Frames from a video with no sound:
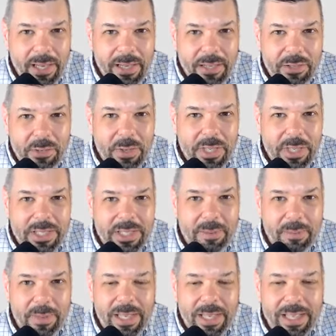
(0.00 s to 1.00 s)
doing
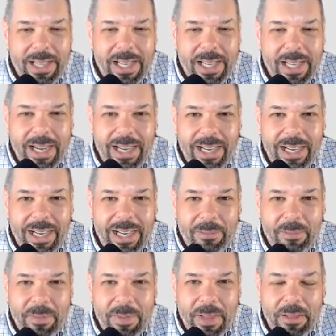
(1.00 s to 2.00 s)
something that
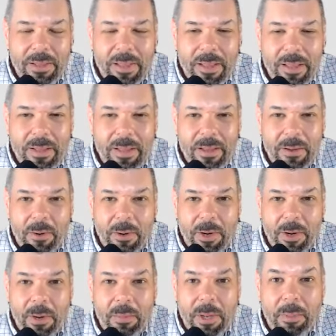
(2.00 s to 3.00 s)
they were
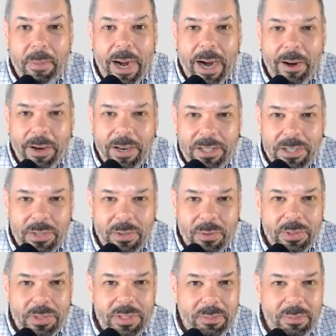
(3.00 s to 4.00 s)
going to be embarrassed
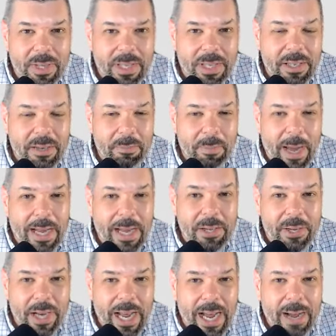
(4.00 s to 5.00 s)
or something bad
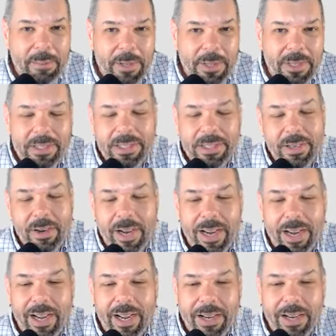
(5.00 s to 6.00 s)
could happen. So
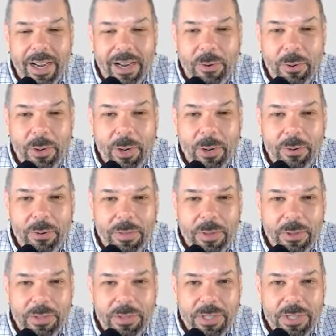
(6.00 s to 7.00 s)
I don't know if
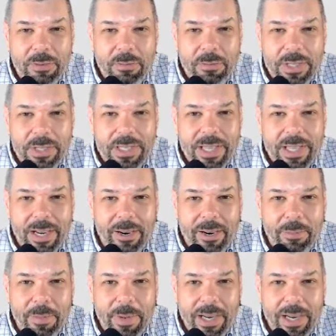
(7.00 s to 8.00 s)
there's a difference there,
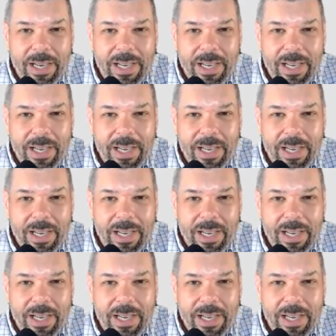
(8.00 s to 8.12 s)
but